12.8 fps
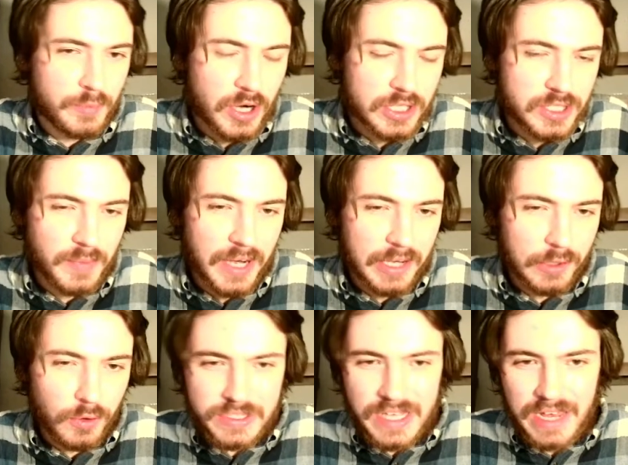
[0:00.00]
brought to you by
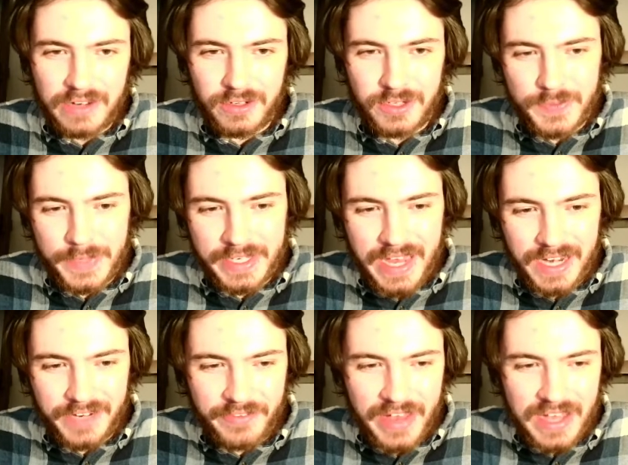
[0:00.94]
Goaltenders,
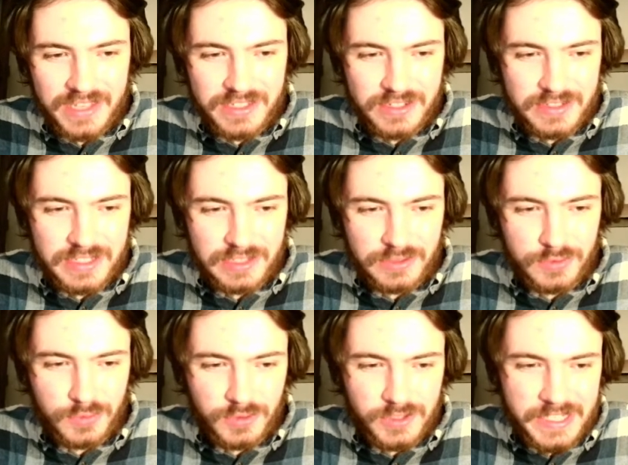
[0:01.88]
McKenna Fasteners and
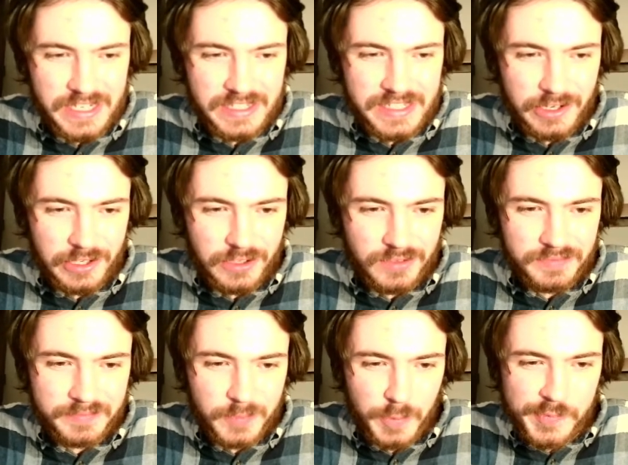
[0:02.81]
Tools, and Terrico.
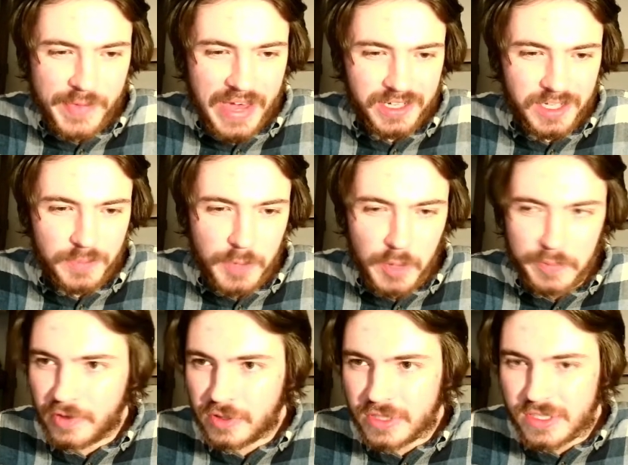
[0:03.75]
We'll be back in a moment,
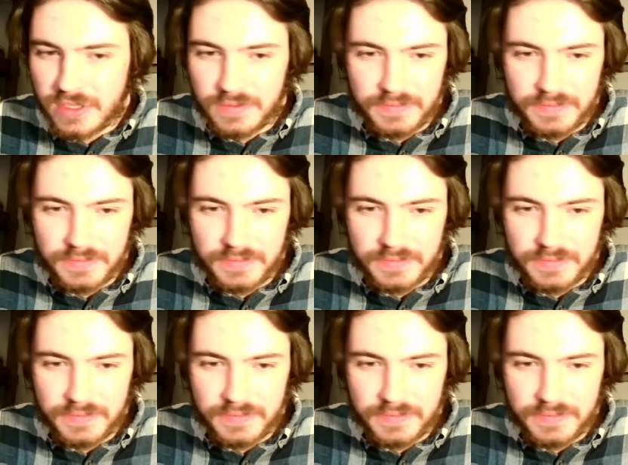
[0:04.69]
folks.